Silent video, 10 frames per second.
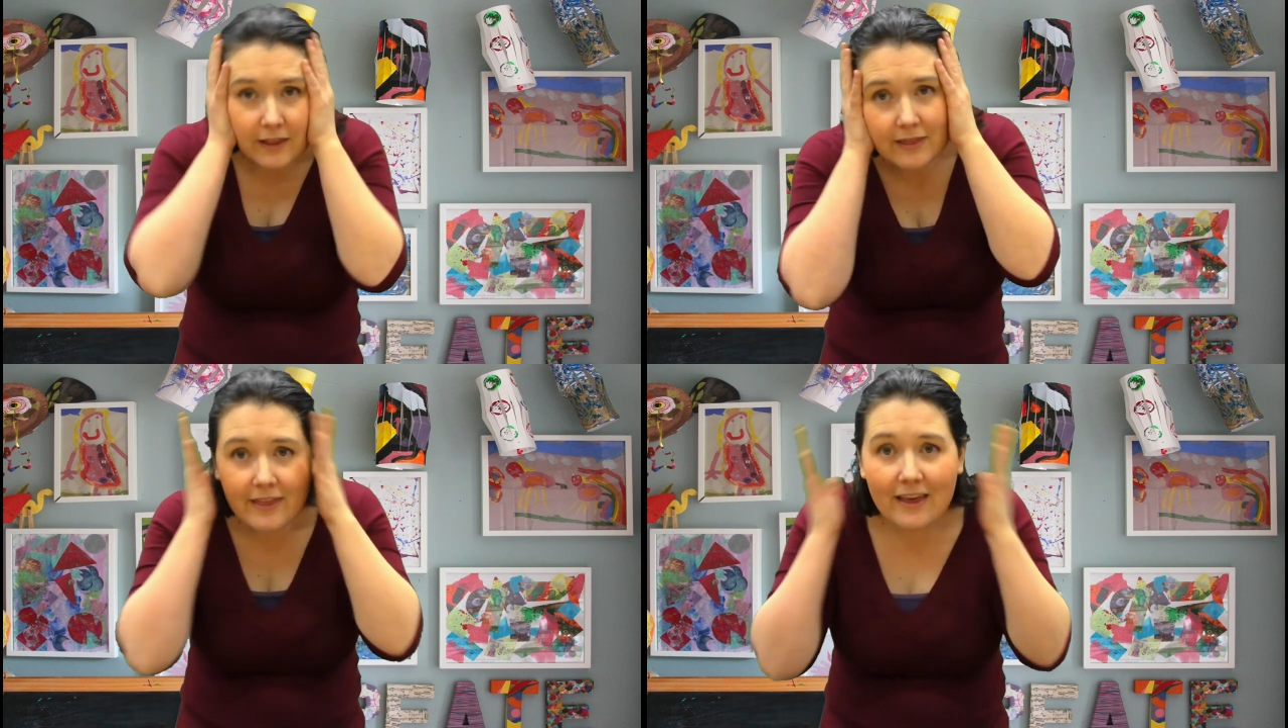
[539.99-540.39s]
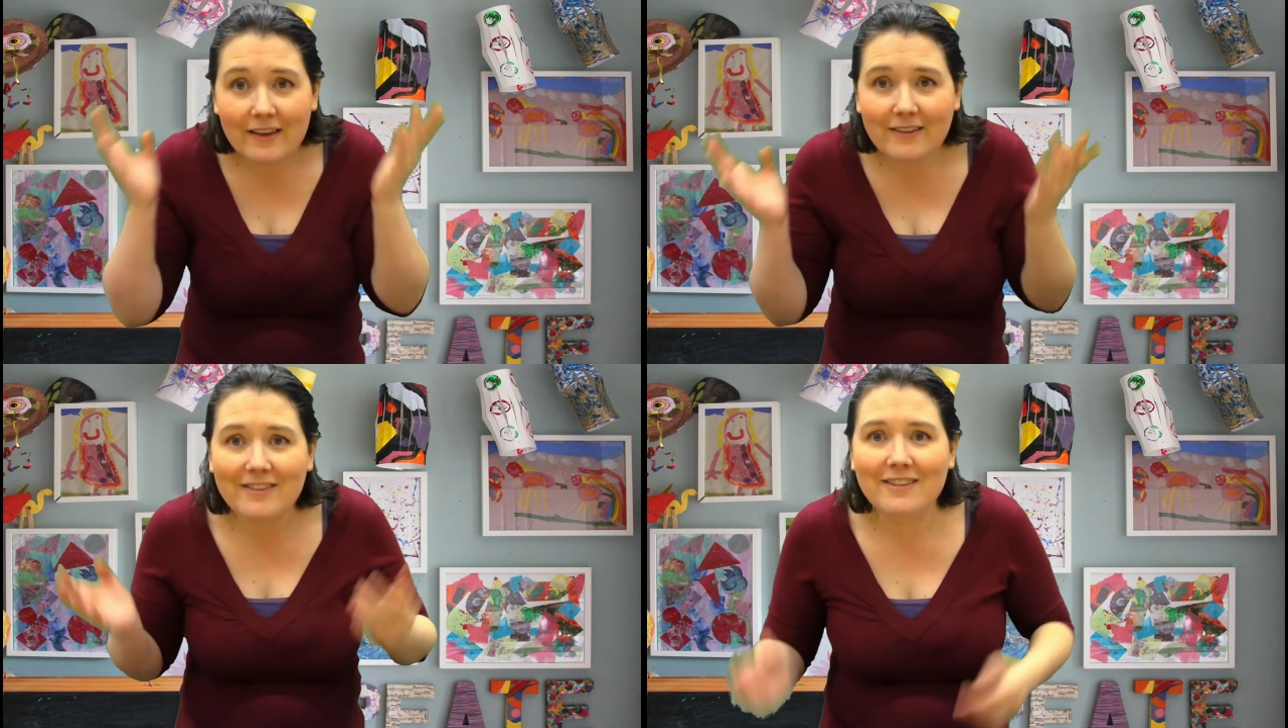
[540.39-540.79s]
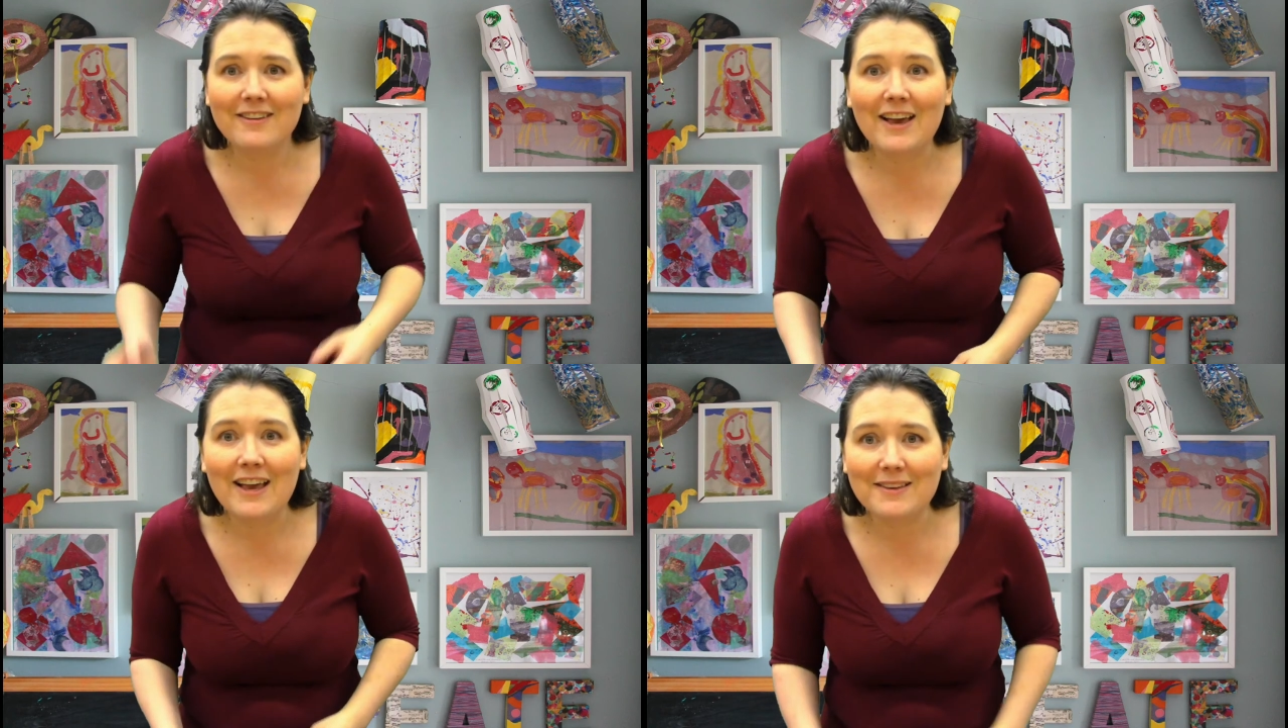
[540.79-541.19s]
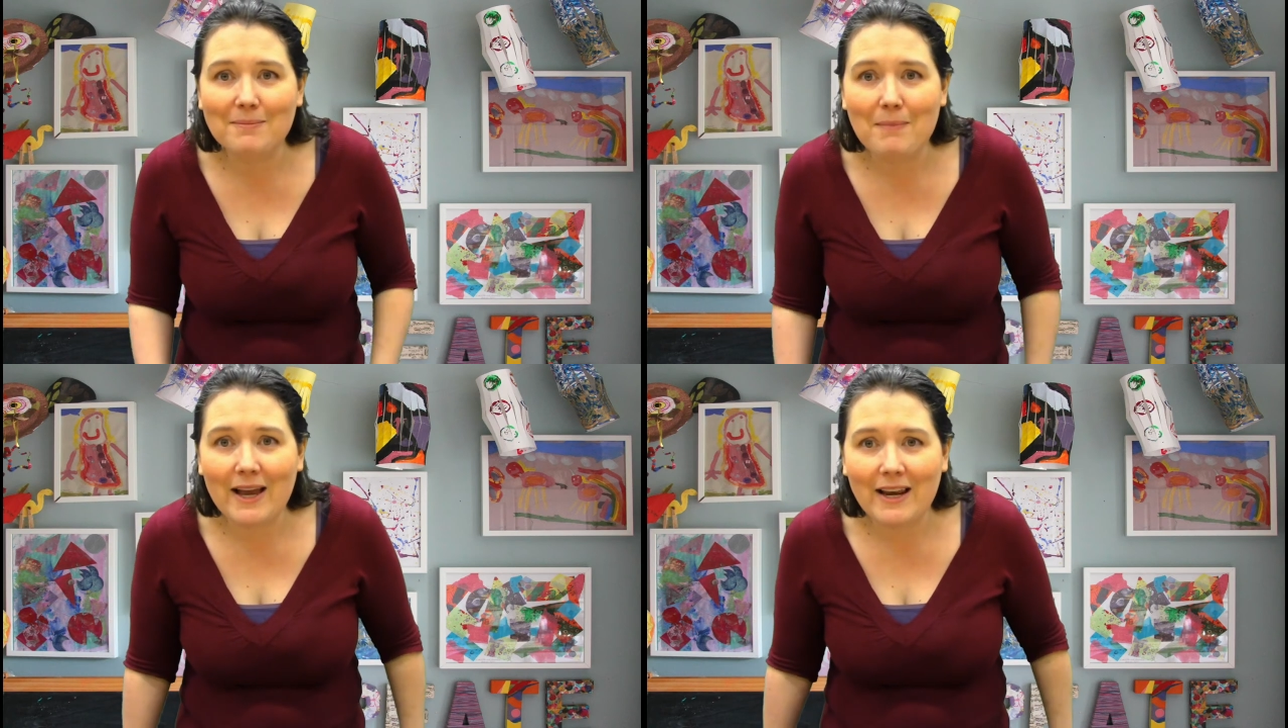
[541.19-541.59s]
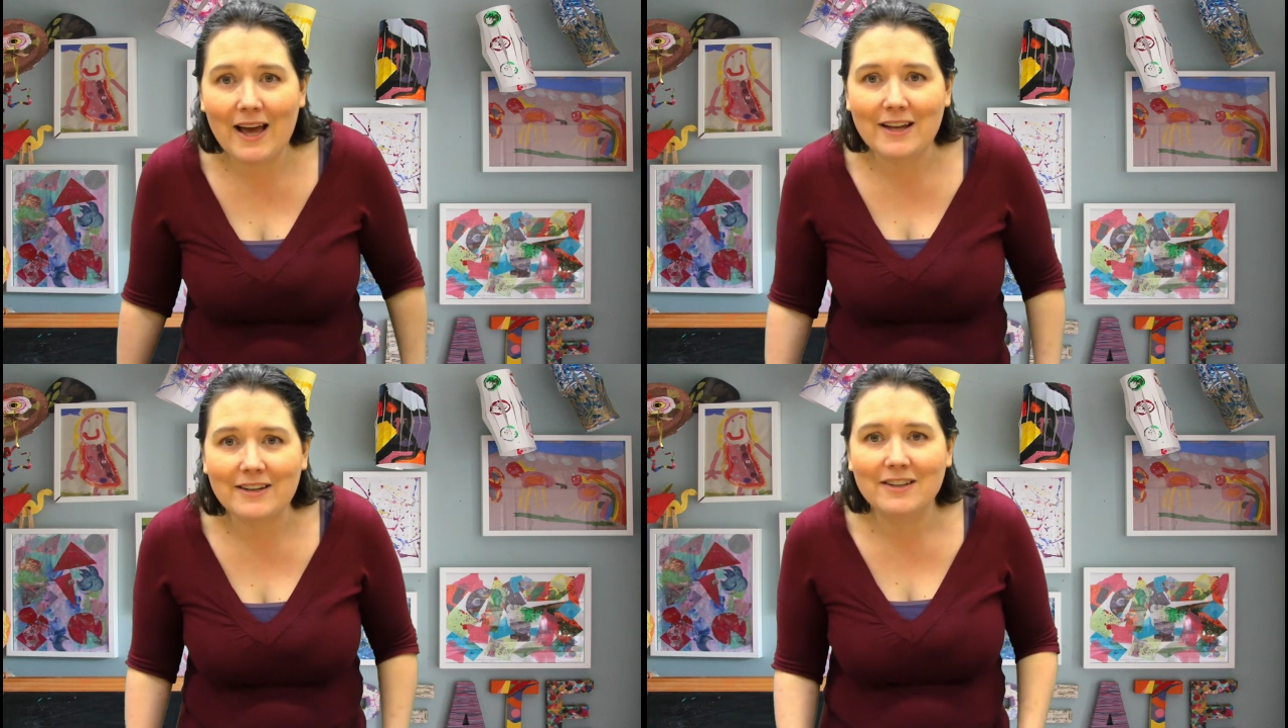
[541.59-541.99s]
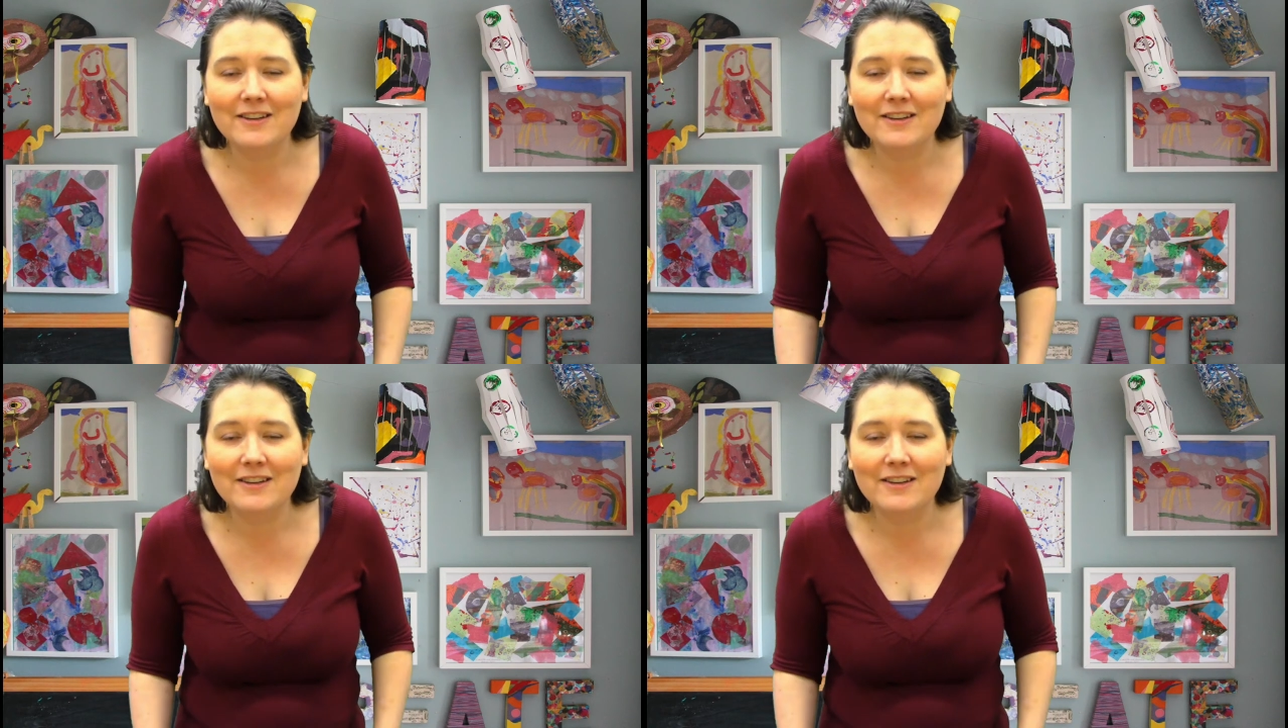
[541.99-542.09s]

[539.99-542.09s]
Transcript: This is my nut.